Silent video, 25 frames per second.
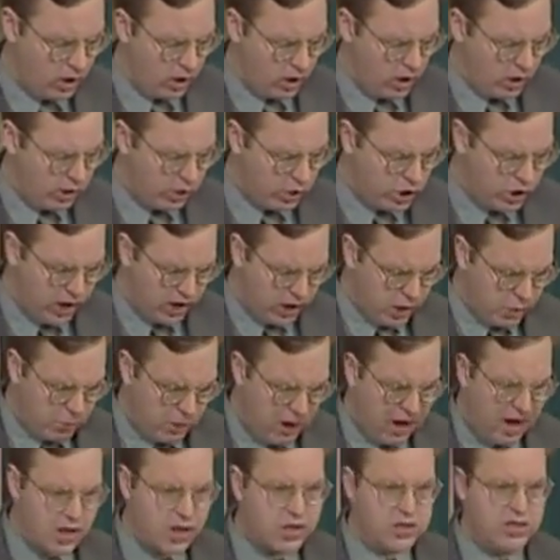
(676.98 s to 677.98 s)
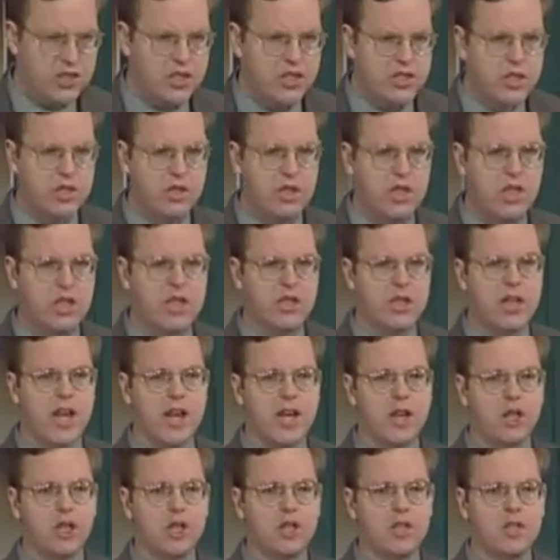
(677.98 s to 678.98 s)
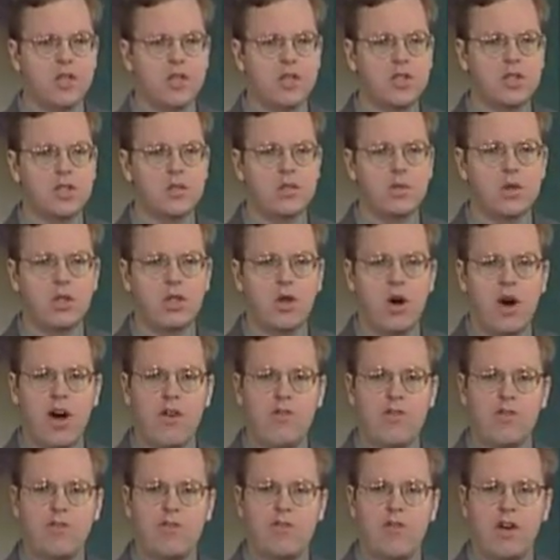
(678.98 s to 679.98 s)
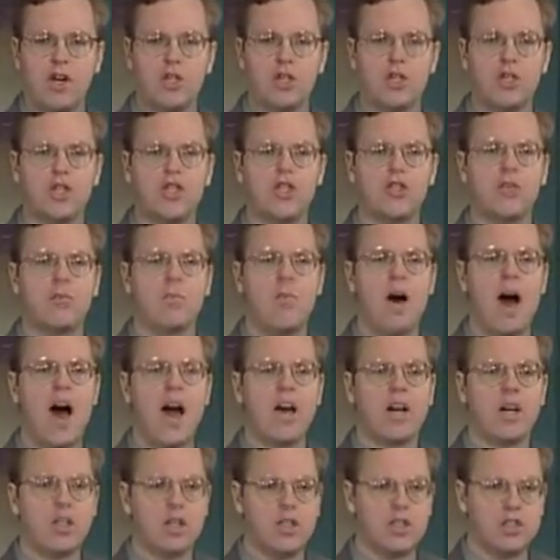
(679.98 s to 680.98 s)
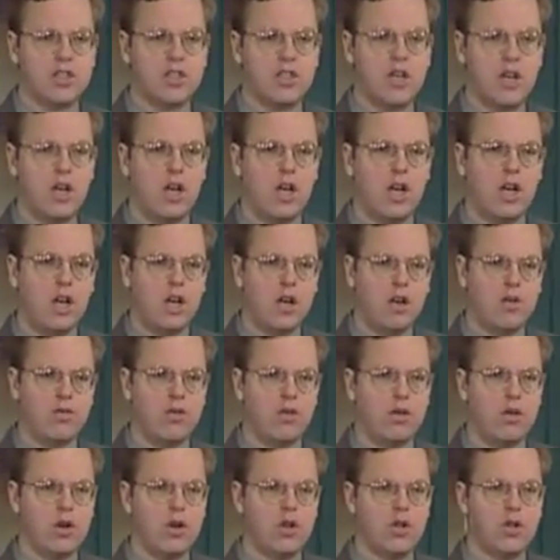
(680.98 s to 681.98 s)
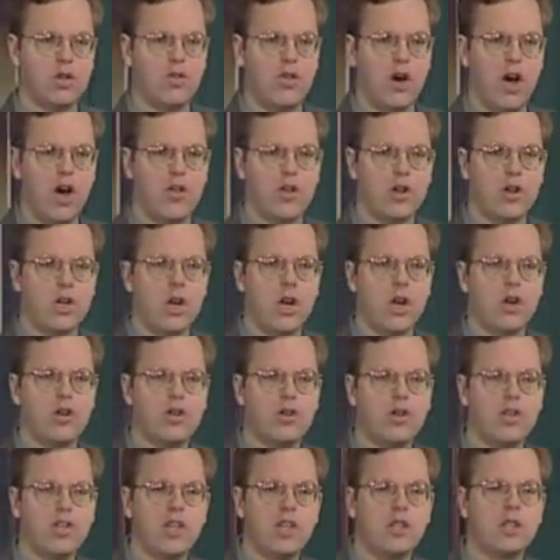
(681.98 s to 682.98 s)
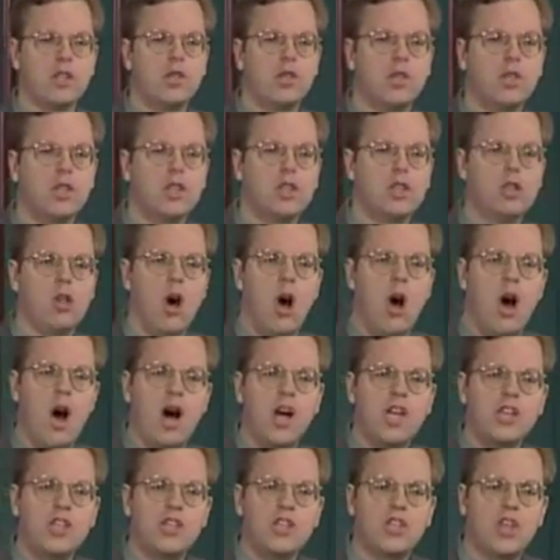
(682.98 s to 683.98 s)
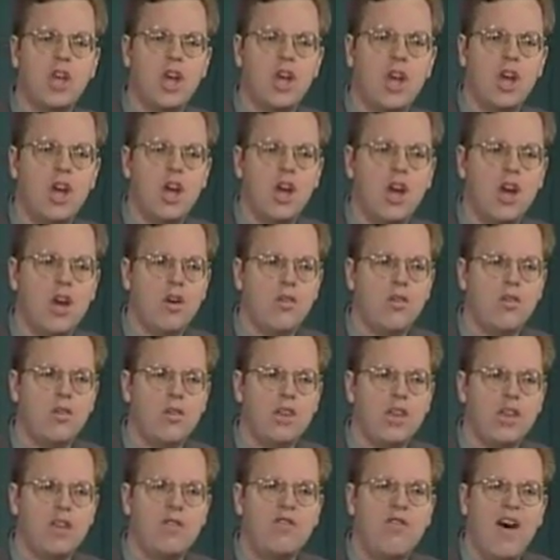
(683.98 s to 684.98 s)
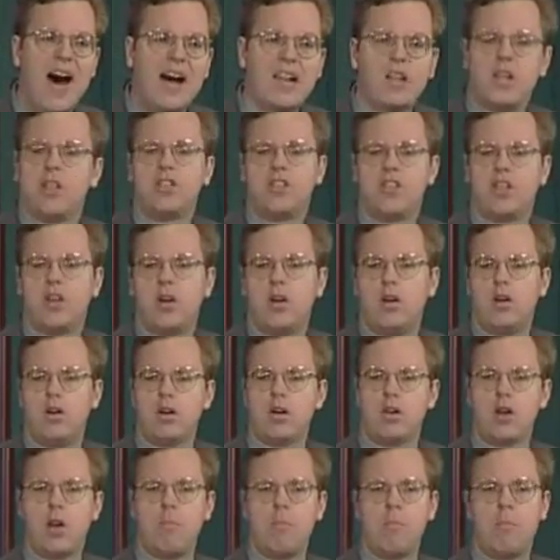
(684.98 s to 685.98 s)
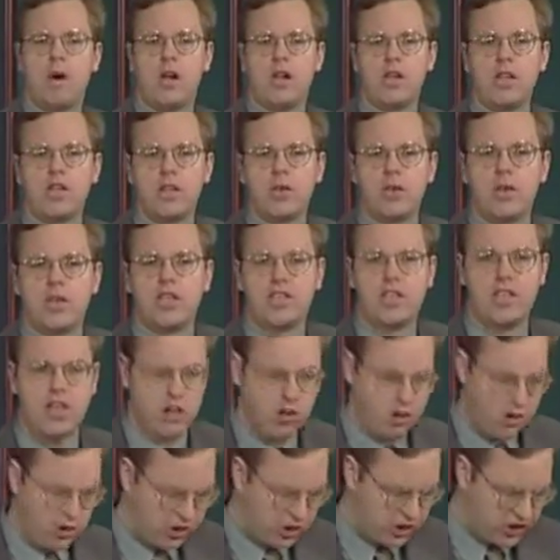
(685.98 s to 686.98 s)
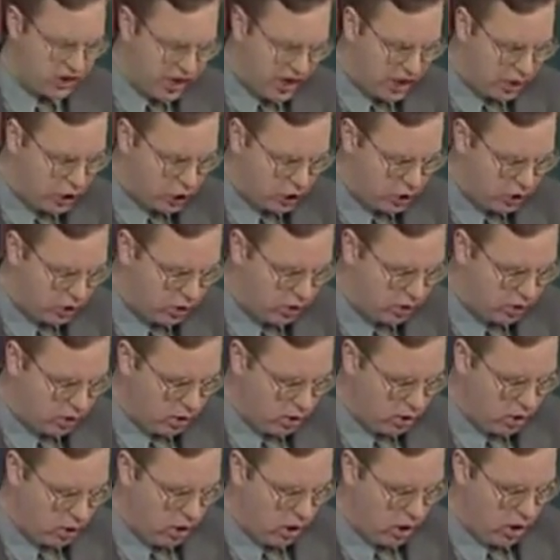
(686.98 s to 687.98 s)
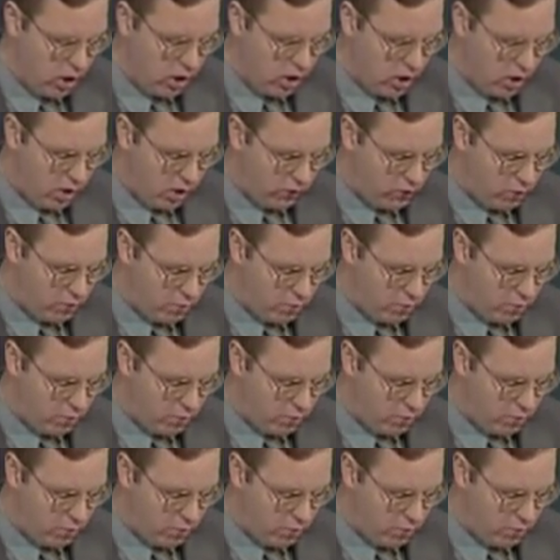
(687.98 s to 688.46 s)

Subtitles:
Eugenic policies in these nations, which often functioned as models for those of other countries, included laws for the involuntary or compulsory sterilization of the